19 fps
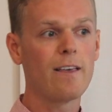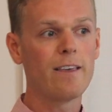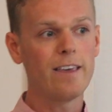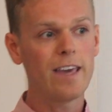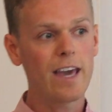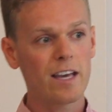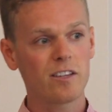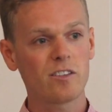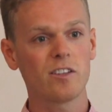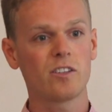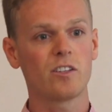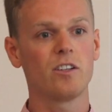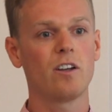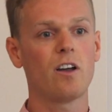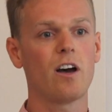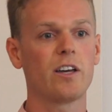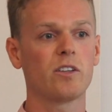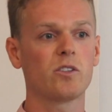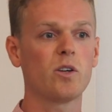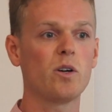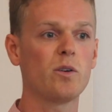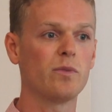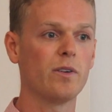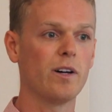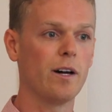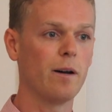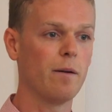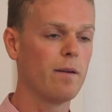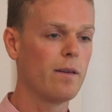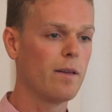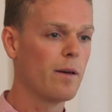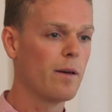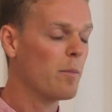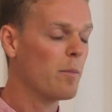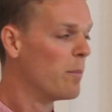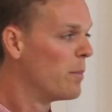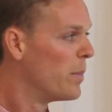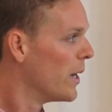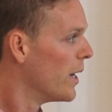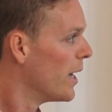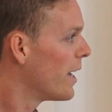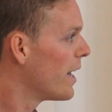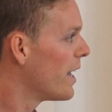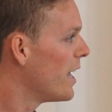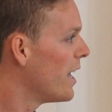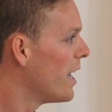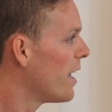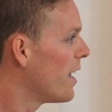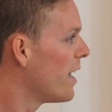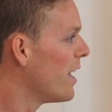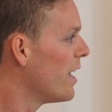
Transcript: Yes, it's a nice offer, but